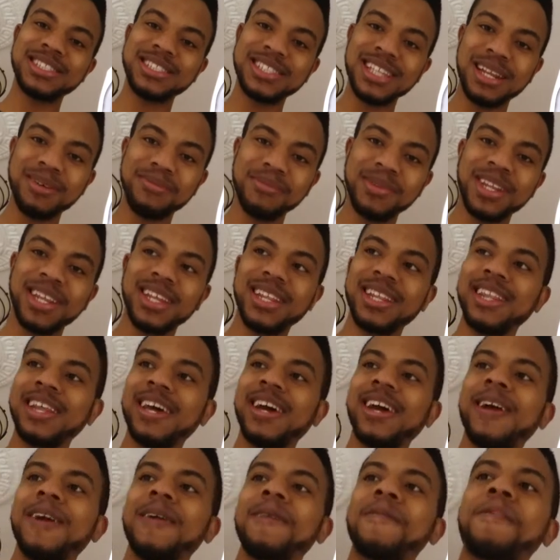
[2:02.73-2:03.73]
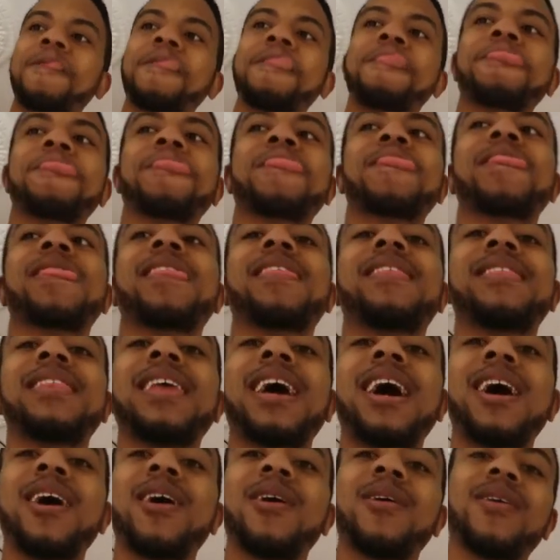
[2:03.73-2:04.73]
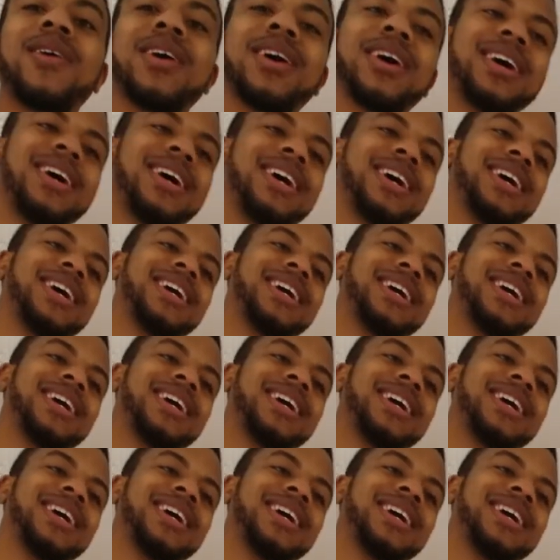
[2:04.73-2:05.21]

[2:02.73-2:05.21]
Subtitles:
cinnamon in there. Now,